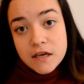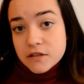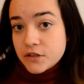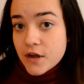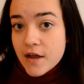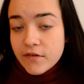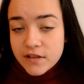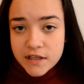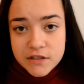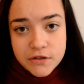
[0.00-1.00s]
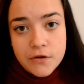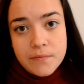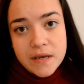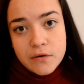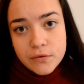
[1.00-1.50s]
So everything's going to
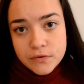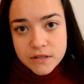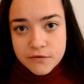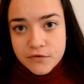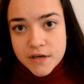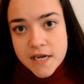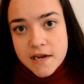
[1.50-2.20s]
be cruelty free,